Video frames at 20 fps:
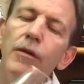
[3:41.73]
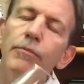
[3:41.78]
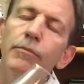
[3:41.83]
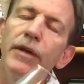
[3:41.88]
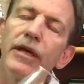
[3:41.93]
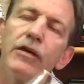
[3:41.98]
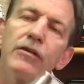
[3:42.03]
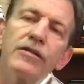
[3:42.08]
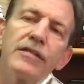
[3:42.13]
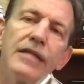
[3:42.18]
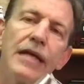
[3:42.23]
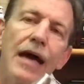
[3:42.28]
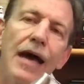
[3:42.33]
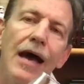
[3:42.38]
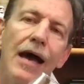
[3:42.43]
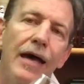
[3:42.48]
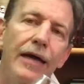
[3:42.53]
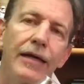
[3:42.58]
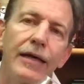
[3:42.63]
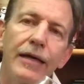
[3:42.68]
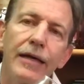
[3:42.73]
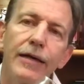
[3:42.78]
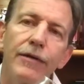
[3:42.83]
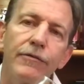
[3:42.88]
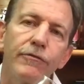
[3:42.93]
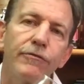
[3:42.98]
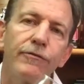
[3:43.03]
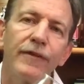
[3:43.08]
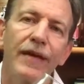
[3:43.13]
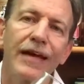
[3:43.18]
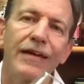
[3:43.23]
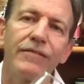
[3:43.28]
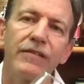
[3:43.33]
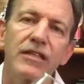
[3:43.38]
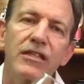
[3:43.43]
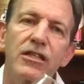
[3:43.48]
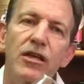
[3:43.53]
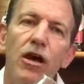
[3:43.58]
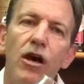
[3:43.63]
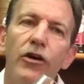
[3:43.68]
because the honey
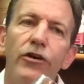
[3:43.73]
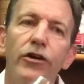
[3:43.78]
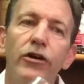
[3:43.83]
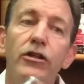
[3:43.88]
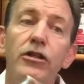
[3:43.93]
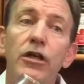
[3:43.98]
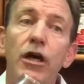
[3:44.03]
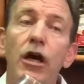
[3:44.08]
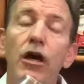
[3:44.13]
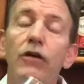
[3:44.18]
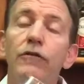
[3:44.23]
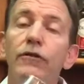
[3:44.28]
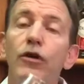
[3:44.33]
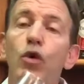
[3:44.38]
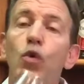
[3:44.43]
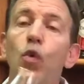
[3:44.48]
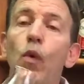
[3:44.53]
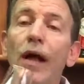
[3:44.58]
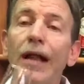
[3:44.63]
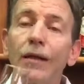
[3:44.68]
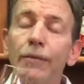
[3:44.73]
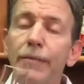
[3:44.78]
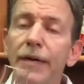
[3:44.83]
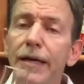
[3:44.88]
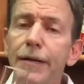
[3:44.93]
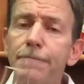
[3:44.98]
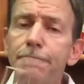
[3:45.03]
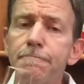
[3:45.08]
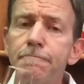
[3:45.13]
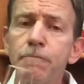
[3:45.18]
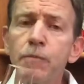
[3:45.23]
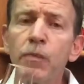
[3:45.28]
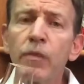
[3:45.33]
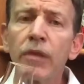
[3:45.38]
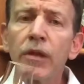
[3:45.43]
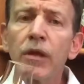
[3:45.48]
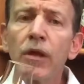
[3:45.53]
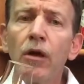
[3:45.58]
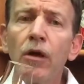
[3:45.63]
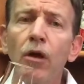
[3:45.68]
flavors are not overwhelming
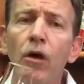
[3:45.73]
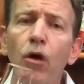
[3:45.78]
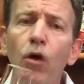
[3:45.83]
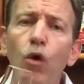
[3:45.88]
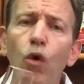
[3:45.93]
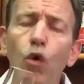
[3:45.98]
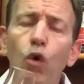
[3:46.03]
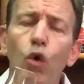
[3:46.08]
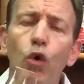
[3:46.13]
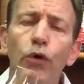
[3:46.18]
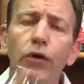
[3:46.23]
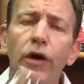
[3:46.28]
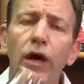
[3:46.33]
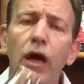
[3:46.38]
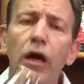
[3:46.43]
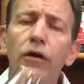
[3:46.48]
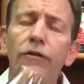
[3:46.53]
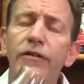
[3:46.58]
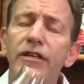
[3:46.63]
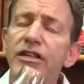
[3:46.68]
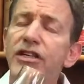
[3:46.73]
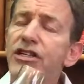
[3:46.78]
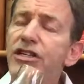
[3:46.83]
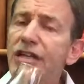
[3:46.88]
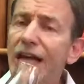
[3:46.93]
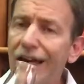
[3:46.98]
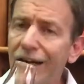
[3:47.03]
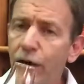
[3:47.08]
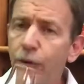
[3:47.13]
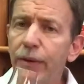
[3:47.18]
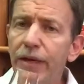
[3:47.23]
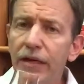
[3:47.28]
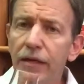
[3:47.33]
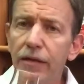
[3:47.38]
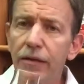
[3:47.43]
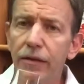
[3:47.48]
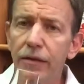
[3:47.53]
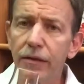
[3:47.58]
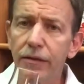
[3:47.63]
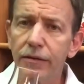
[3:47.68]
or
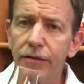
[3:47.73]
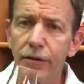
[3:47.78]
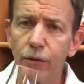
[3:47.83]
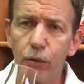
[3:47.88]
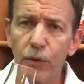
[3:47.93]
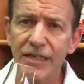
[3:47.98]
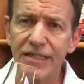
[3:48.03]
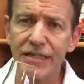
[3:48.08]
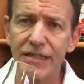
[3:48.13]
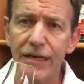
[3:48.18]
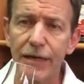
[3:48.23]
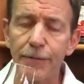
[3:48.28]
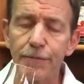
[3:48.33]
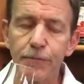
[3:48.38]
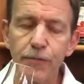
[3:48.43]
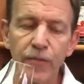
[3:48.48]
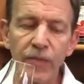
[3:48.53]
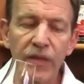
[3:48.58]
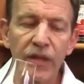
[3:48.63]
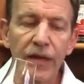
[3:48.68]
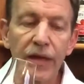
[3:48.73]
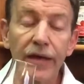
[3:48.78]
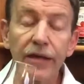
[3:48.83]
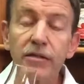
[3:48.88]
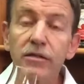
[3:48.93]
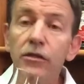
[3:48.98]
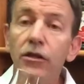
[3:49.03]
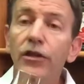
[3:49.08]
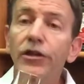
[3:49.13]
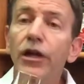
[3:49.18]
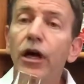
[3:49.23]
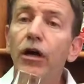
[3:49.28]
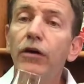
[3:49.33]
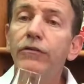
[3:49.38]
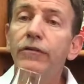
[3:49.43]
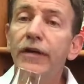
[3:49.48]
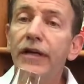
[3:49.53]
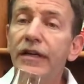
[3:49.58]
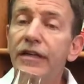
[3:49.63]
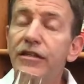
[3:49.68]
overshadowing the whiskey. It's not
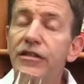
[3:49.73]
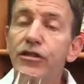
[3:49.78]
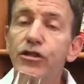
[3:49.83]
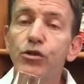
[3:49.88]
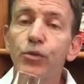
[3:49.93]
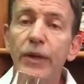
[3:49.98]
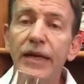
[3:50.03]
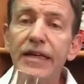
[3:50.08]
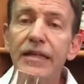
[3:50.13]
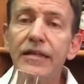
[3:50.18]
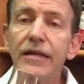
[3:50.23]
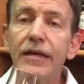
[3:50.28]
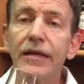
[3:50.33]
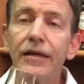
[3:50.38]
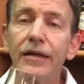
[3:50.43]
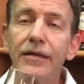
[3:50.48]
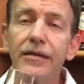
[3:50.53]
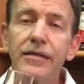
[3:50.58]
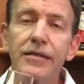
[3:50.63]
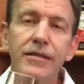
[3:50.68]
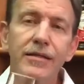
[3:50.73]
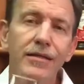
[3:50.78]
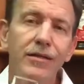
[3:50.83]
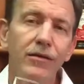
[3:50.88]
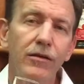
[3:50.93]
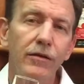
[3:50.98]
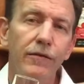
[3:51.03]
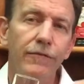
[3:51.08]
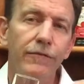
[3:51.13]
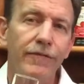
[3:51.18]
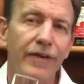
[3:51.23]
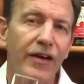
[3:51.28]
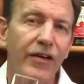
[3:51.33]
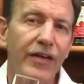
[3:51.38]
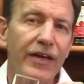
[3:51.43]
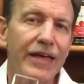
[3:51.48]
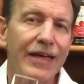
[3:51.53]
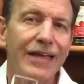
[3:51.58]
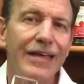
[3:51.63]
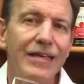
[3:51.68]
overly sweet. It is still
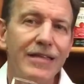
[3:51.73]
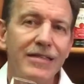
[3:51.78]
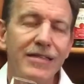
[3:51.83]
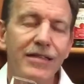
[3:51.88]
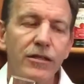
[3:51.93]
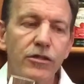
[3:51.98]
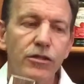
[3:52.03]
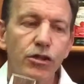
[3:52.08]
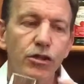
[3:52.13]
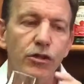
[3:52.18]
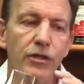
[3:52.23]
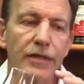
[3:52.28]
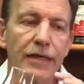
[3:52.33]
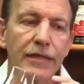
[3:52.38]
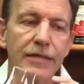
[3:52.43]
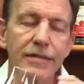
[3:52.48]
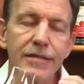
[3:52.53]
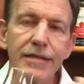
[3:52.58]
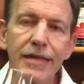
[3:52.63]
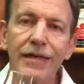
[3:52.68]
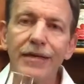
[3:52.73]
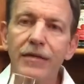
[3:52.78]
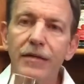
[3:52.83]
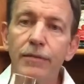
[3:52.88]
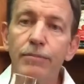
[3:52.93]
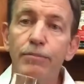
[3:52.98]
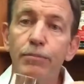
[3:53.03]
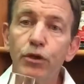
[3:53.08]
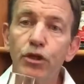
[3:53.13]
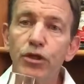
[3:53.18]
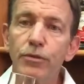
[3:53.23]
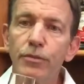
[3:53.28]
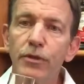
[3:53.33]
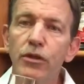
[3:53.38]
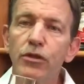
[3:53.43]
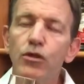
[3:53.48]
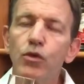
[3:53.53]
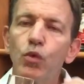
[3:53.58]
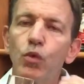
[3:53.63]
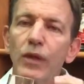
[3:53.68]
very easy to detect the
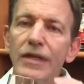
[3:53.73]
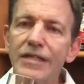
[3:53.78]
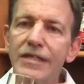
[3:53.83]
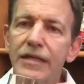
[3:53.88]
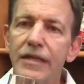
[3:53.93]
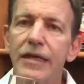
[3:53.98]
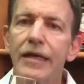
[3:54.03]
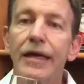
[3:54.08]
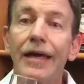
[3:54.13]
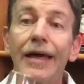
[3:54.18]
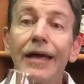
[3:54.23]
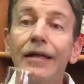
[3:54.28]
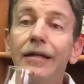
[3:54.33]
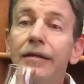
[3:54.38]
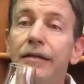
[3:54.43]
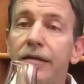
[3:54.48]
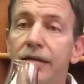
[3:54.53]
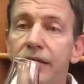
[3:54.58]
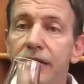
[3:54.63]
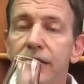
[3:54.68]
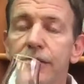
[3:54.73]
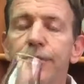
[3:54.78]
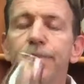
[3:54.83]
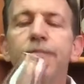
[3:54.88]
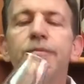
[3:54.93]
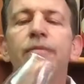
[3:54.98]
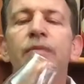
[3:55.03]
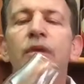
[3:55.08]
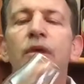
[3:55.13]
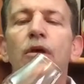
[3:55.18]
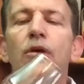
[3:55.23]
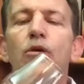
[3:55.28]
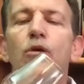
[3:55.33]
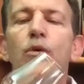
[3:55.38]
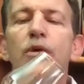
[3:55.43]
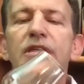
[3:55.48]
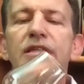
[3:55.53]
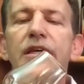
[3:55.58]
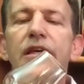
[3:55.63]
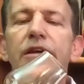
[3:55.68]
Bushmills whiskey in this
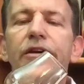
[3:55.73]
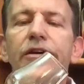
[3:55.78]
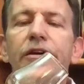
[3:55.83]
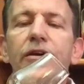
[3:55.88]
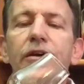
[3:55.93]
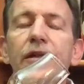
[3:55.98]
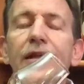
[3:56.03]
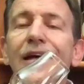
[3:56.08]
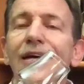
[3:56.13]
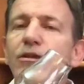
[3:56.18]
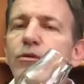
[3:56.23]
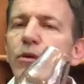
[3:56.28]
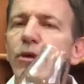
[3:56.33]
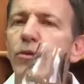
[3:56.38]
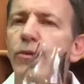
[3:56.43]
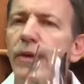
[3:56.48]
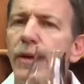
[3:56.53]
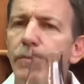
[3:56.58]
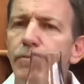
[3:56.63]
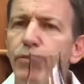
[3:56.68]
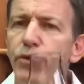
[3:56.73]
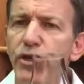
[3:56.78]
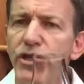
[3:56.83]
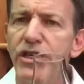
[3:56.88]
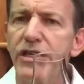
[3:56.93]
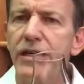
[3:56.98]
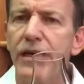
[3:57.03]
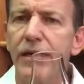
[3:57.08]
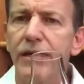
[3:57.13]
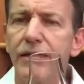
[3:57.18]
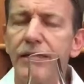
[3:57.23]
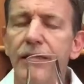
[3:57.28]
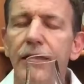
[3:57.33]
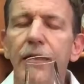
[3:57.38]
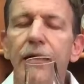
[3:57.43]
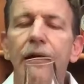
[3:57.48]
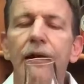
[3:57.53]
whiskey liqueur, and that's what we appreciate